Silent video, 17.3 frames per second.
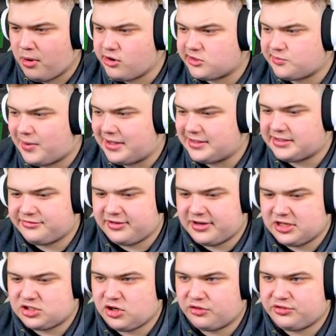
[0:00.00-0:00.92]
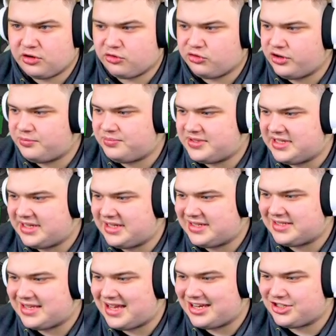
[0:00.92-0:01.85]
buy to finish off the Rip City
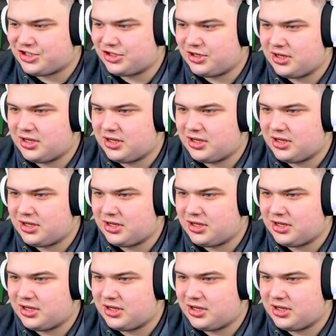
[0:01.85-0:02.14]
session.